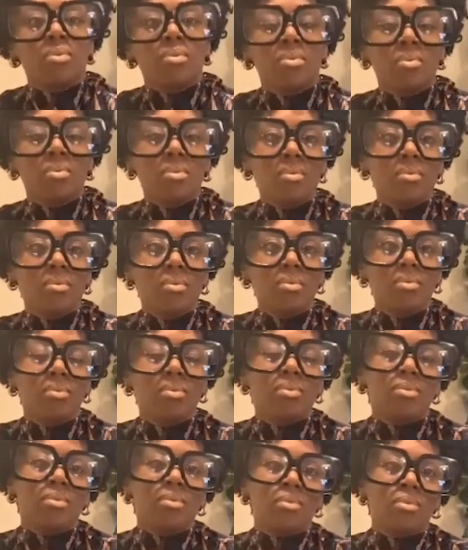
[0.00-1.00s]

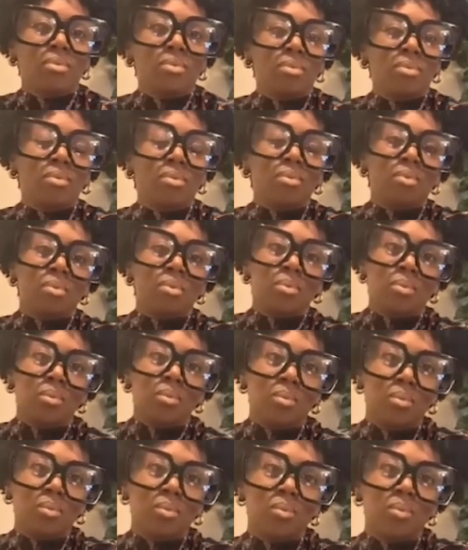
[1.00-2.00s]

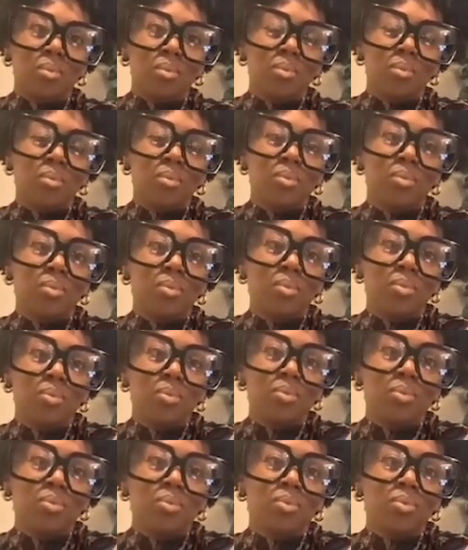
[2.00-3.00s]

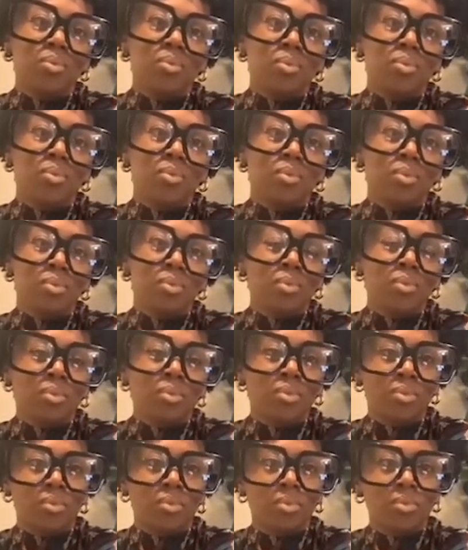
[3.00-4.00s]

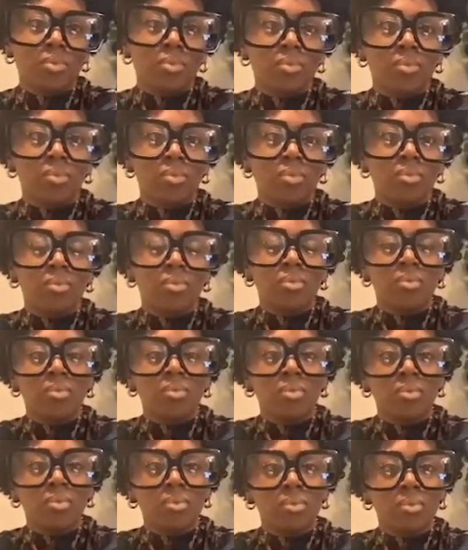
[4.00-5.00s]

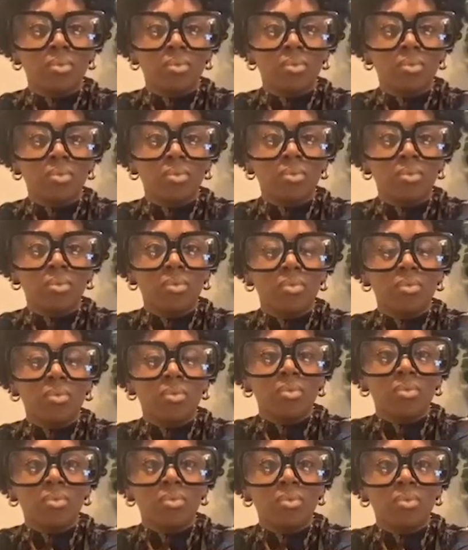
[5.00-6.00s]

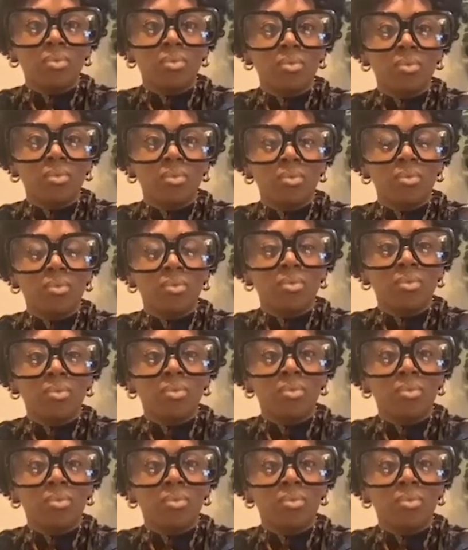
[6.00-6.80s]
(silent)